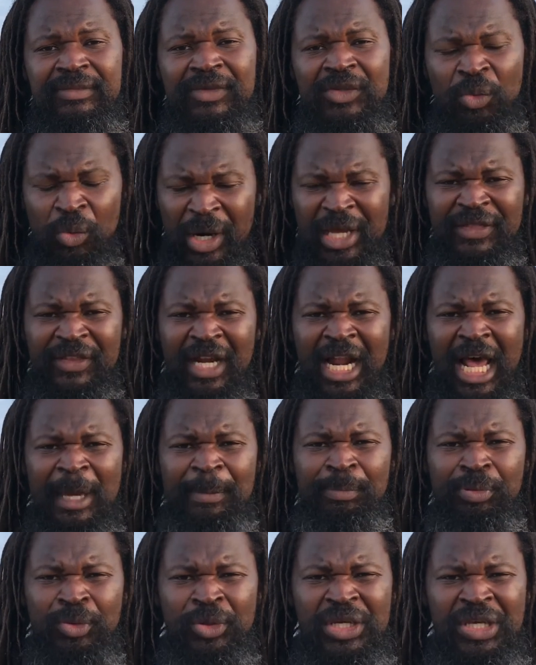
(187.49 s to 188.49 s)
The way that I
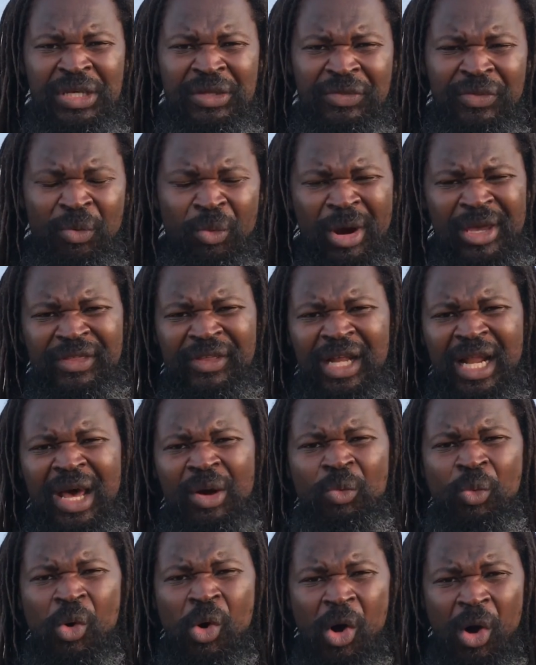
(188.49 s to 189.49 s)
breathe, the way that I
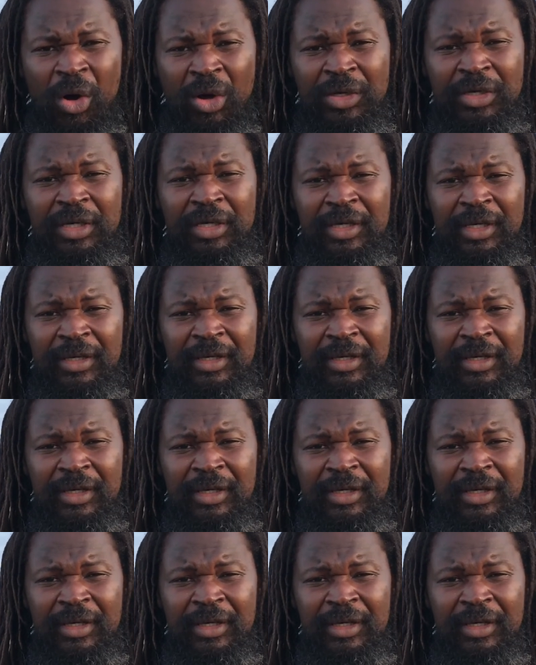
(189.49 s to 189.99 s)
walk.